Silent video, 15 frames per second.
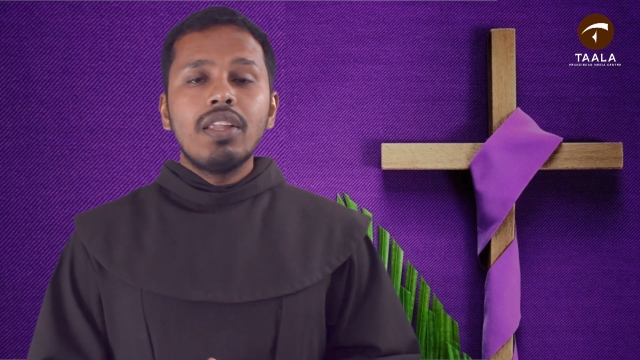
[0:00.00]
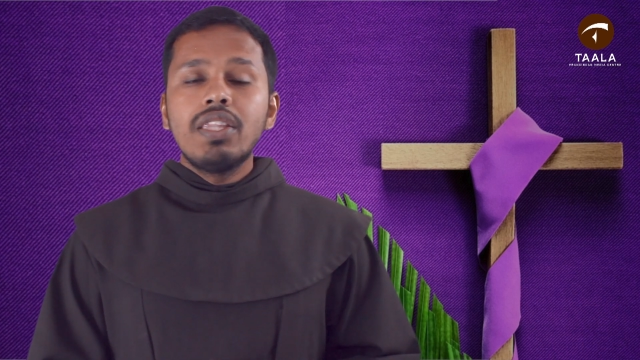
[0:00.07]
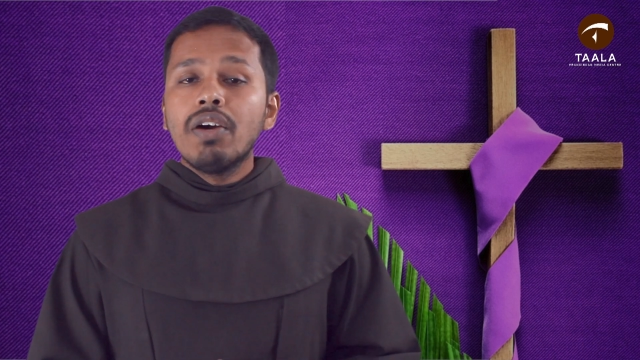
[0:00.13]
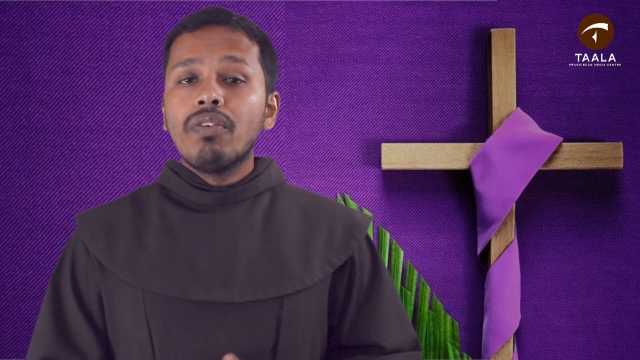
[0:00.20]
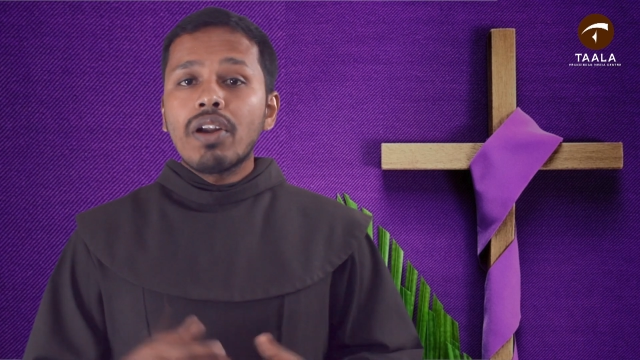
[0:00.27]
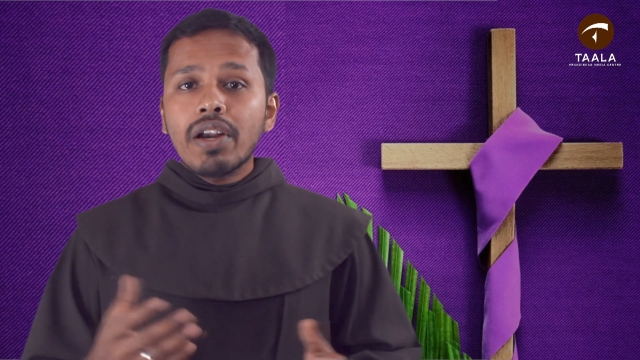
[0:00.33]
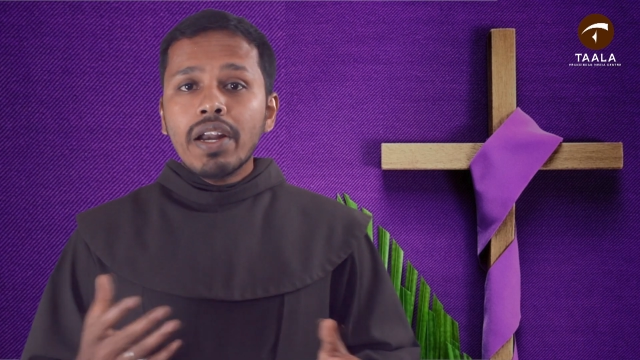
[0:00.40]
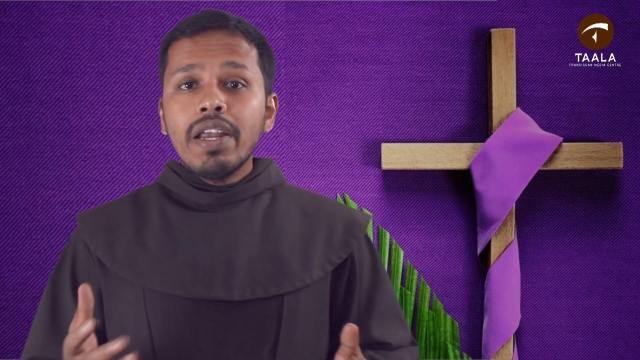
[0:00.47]
They
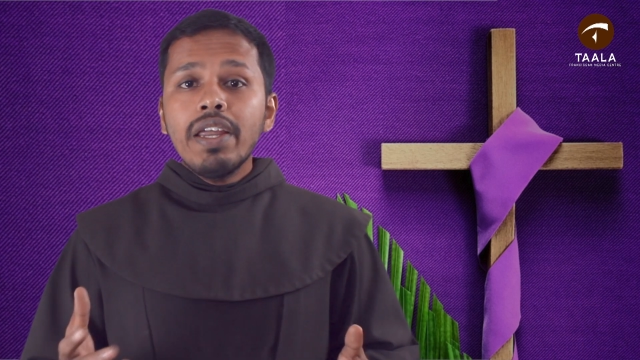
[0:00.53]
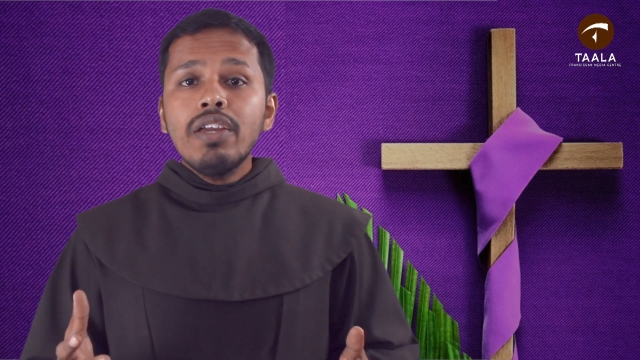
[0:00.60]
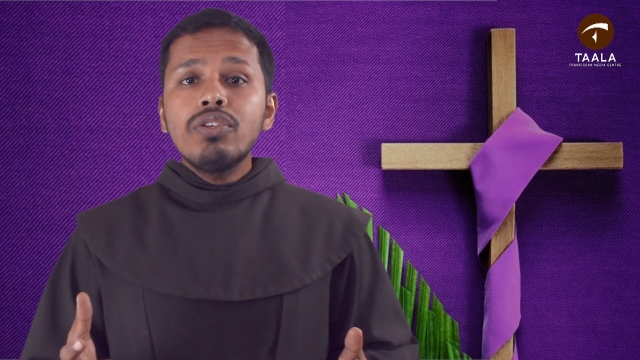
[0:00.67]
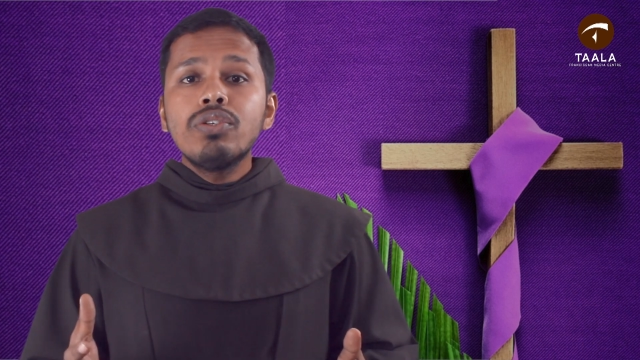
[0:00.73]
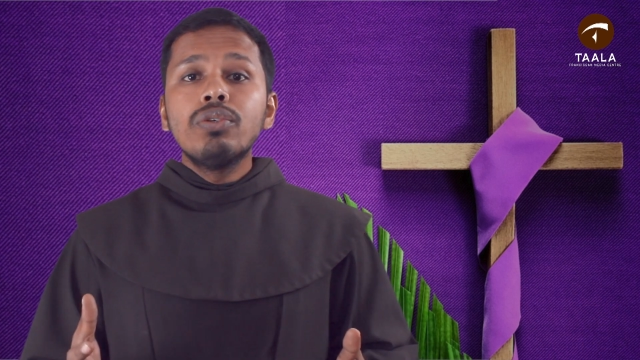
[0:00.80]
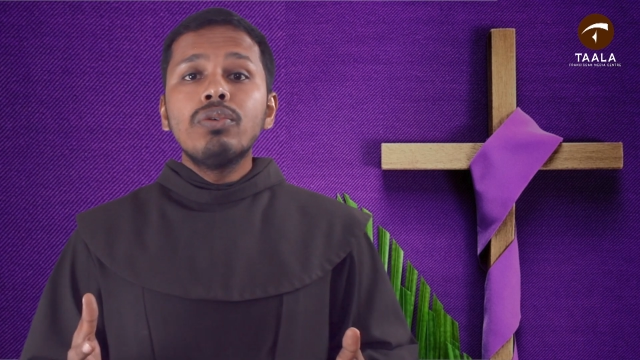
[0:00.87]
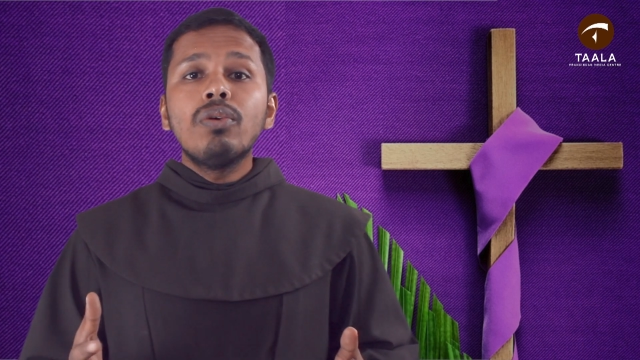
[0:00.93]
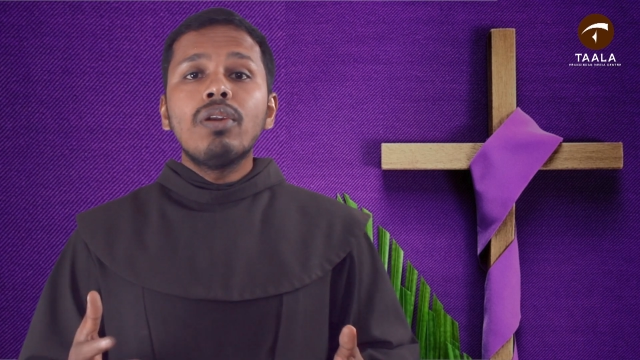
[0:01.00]
were ready
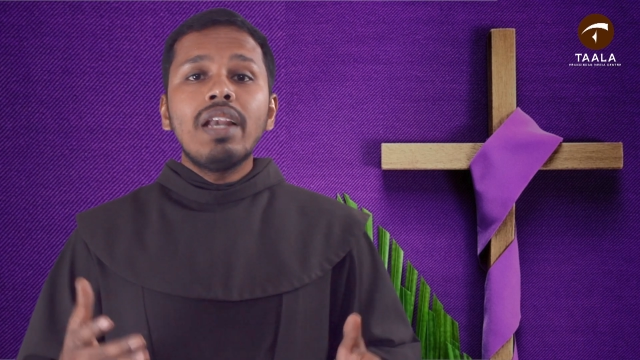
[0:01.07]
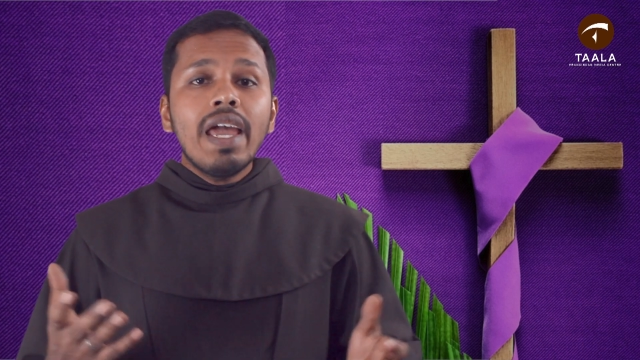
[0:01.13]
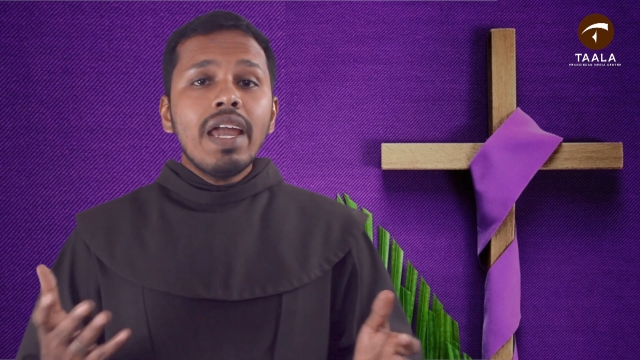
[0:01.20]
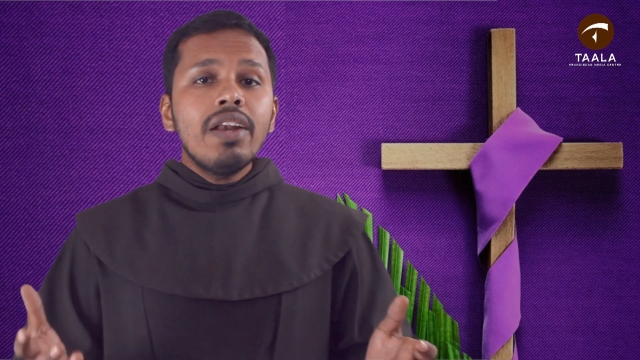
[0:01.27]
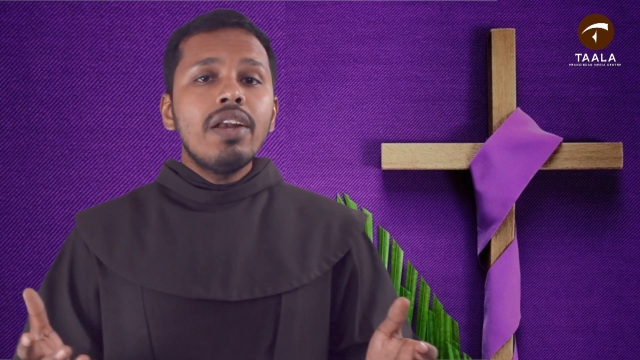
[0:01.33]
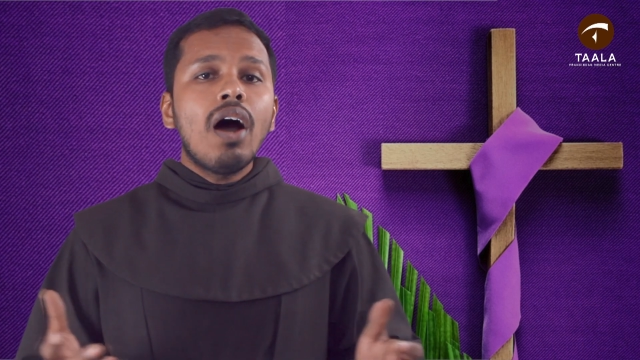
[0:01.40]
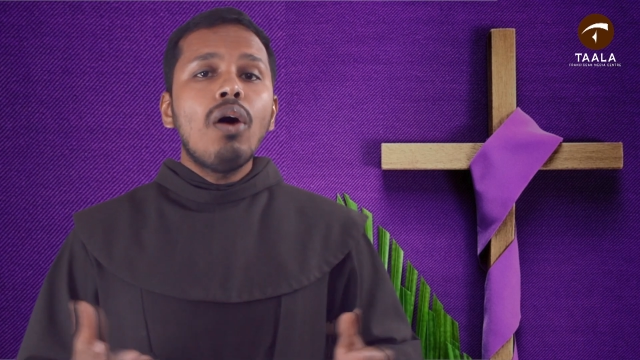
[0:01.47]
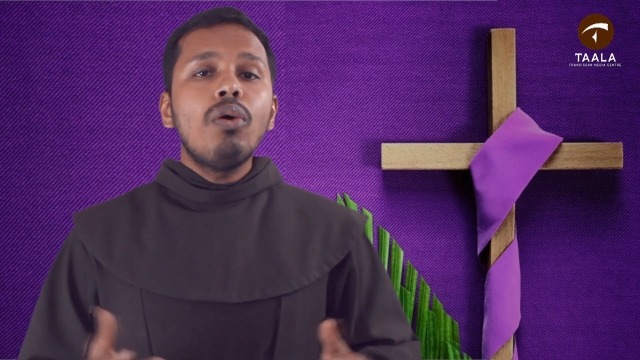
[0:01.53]
to
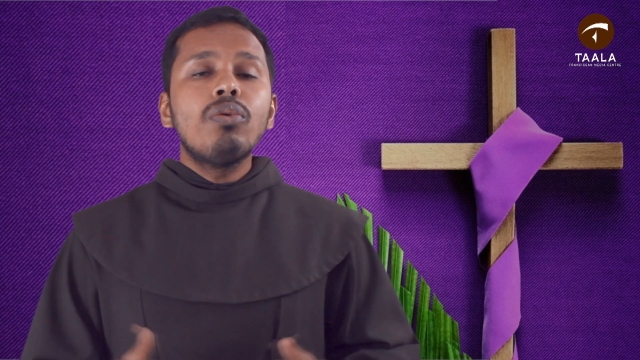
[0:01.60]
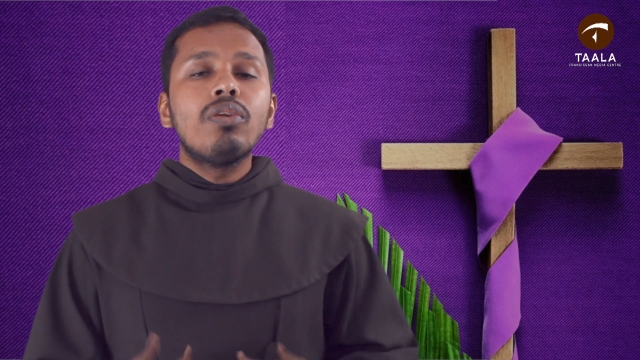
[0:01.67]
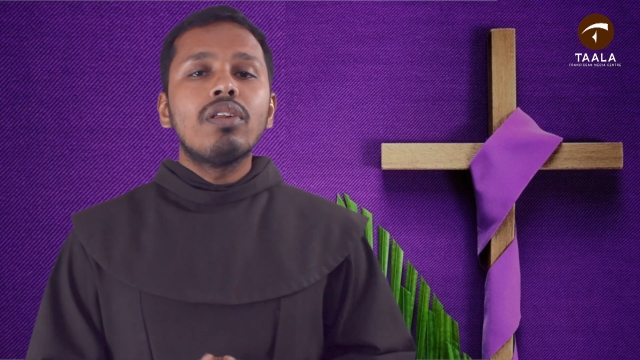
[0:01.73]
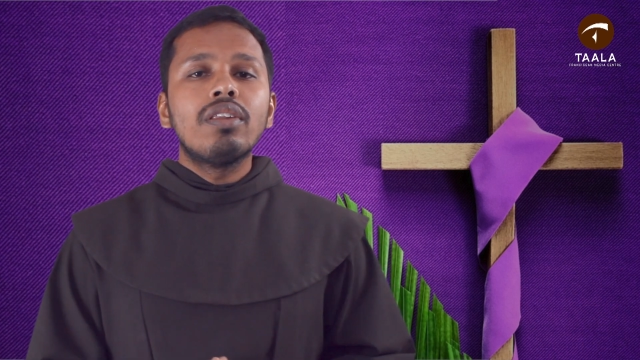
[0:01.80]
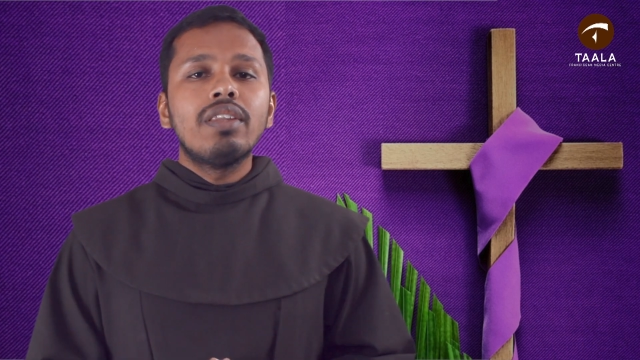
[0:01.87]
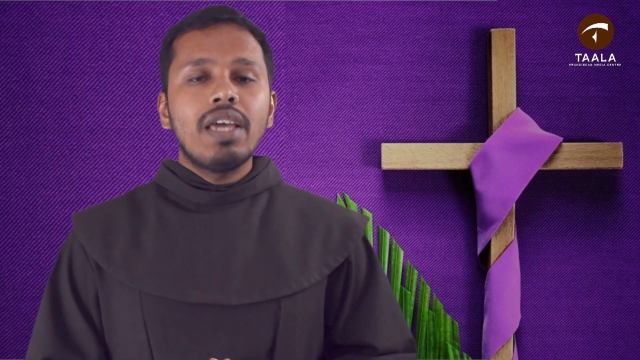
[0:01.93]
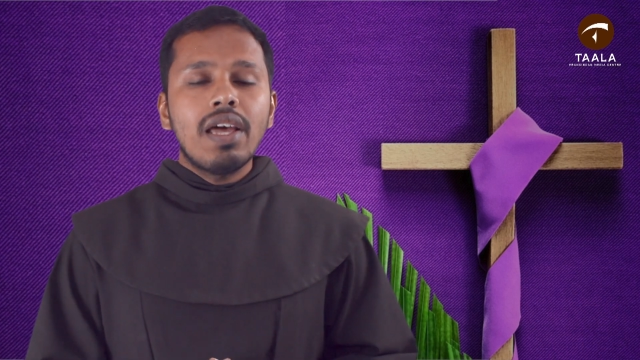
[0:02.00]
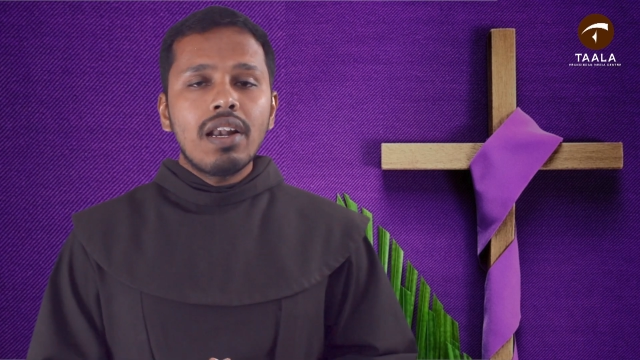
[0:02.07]
lay down
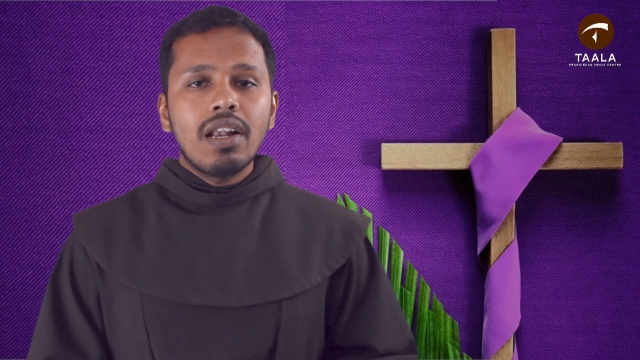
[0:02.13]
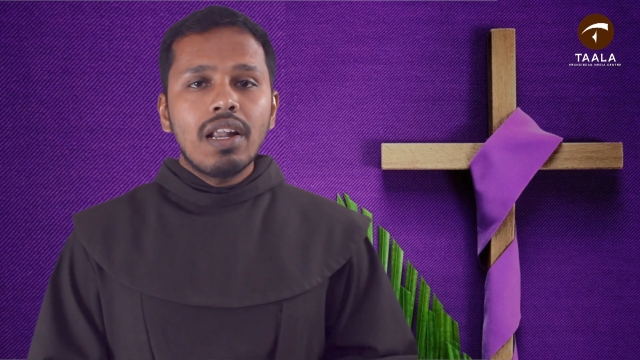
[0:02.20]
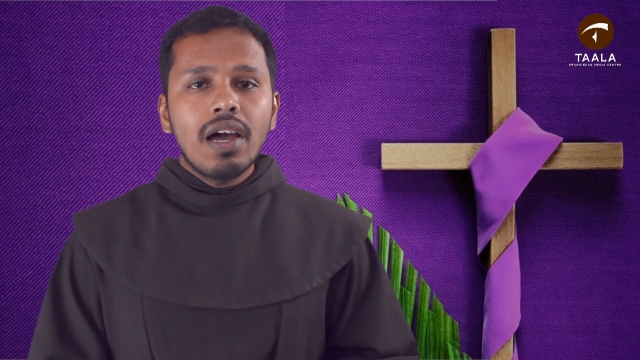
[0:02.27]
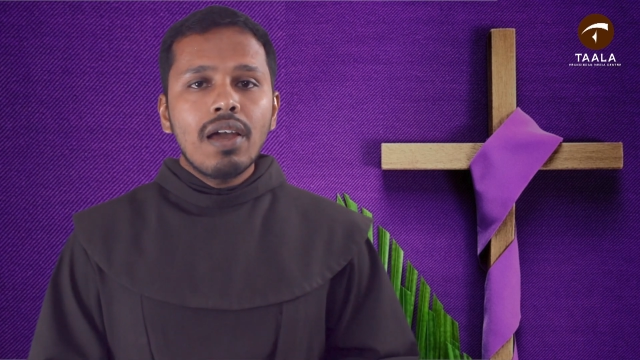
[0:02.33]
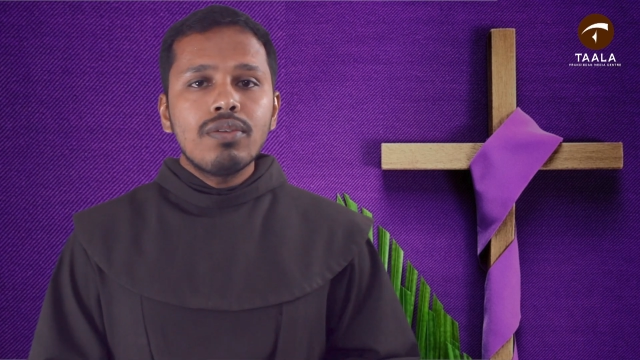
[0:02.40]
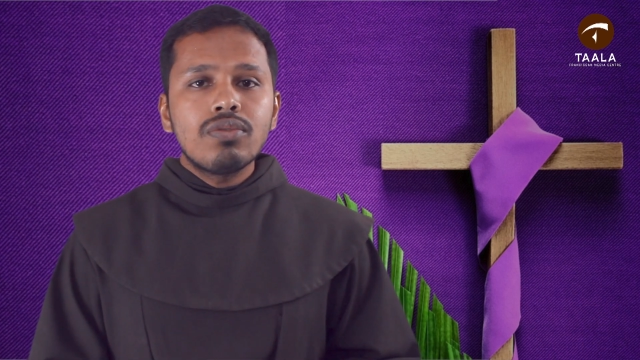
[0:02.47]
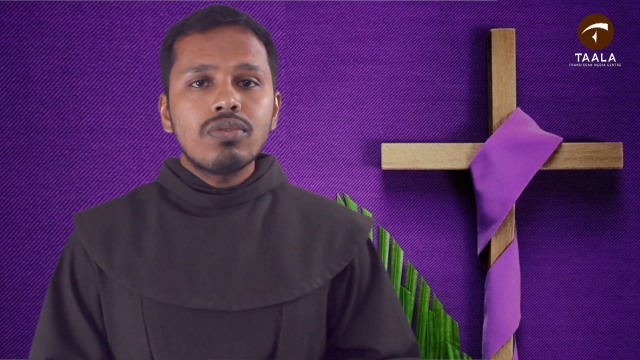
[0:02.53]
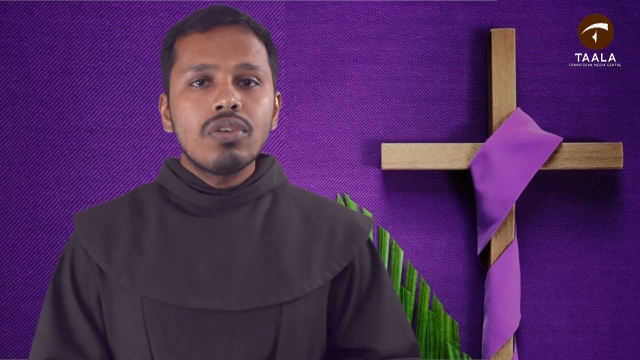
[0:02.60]
their
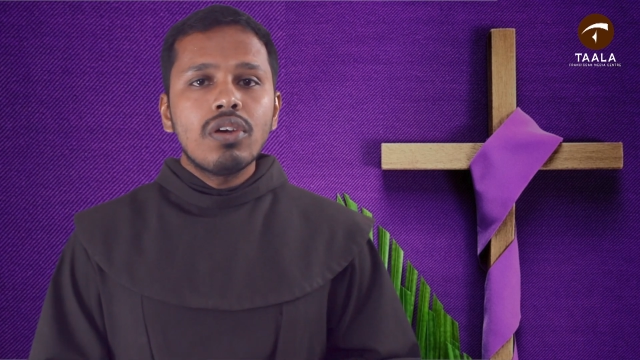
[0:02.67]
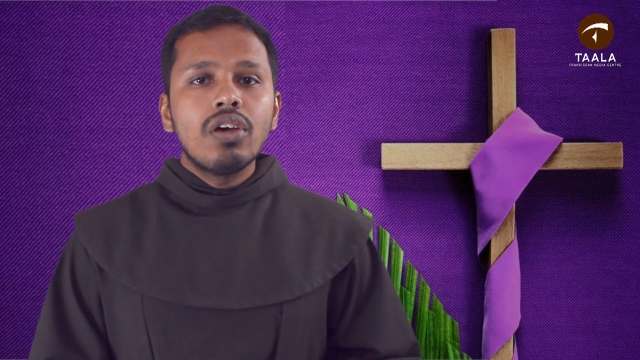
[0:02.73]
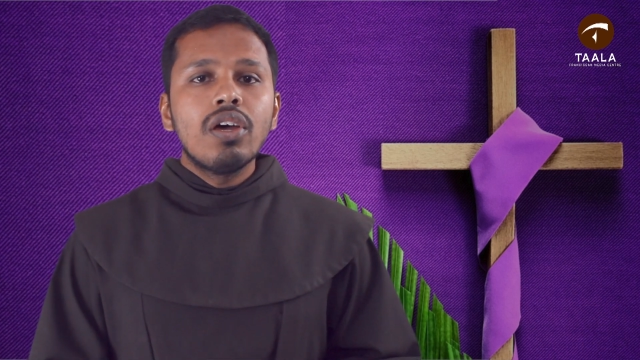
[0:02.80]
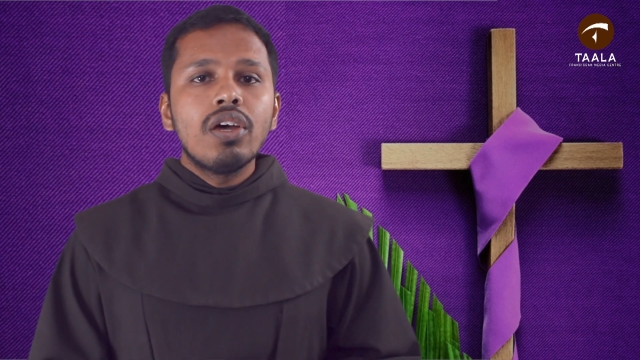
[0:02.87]
lives